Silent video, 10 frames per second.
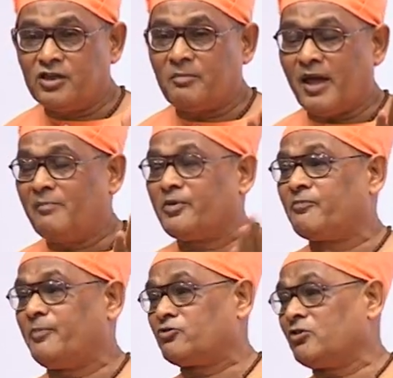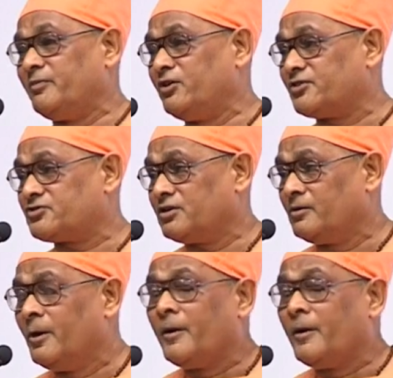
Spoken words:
the emperor of petroleum industry.